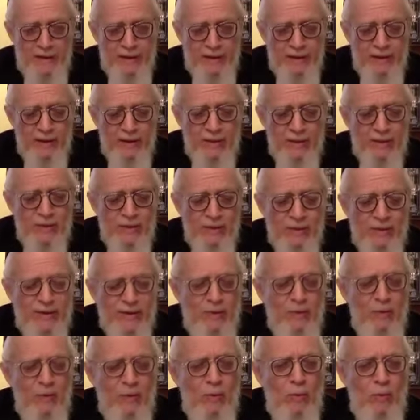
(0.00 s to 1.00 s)
You know,
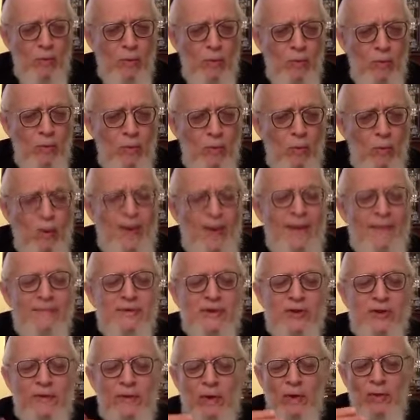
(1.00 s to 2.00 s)
what
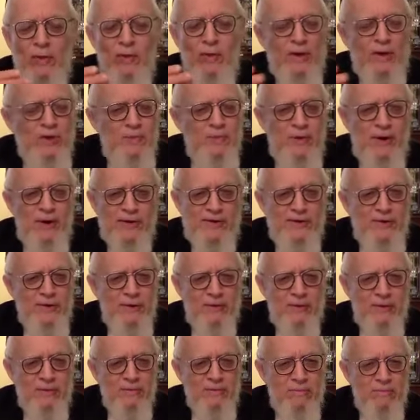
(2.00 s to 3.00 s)
happens if you don't express
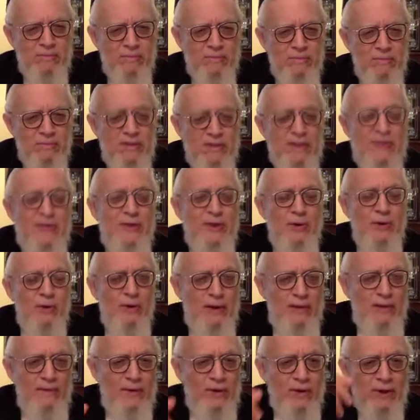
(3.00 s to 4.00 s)
it? Let's say you
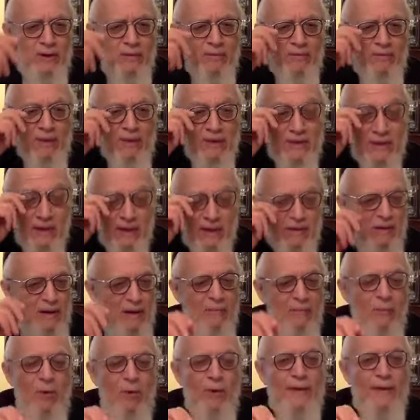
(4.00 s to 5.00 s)
give it to him and say,
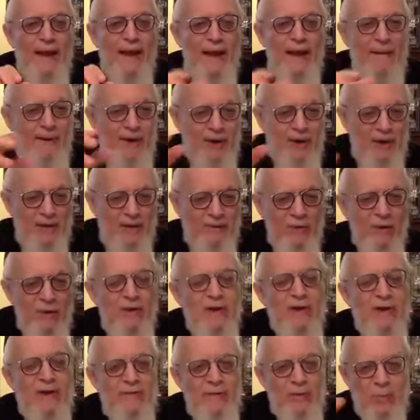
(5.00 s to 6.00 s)
I'm more than happy to give it to
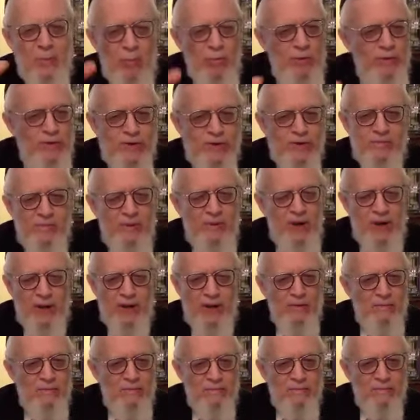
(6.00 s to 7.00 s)
you. You give it to him with a
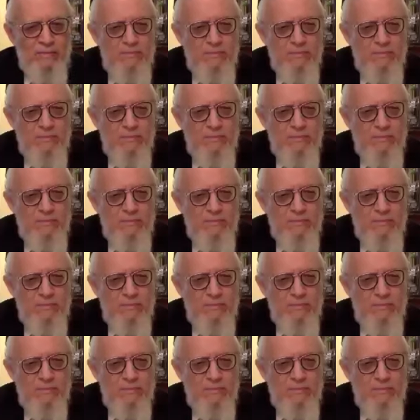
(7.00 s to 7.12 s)
smile.